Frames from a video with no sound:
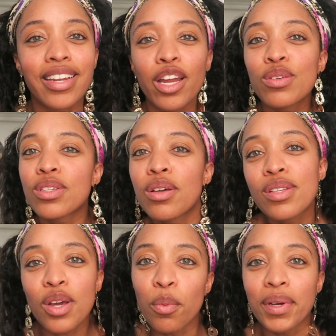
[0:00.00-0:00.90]

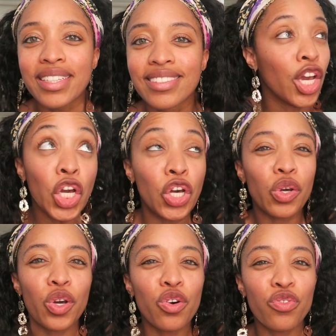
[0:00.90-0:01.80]
Arizona's open.
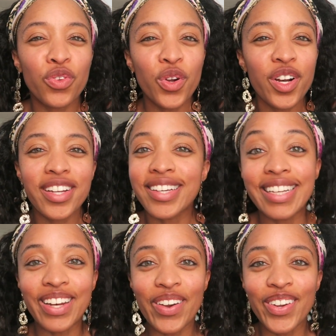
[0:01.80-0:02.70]
Good old Florida,
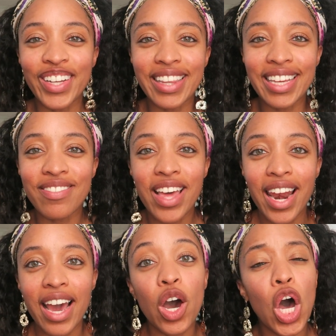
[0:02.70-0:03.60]
you know, I couldn't leave
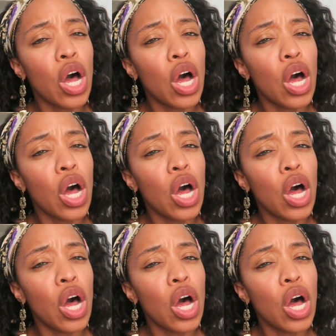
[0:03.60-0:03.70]
that out.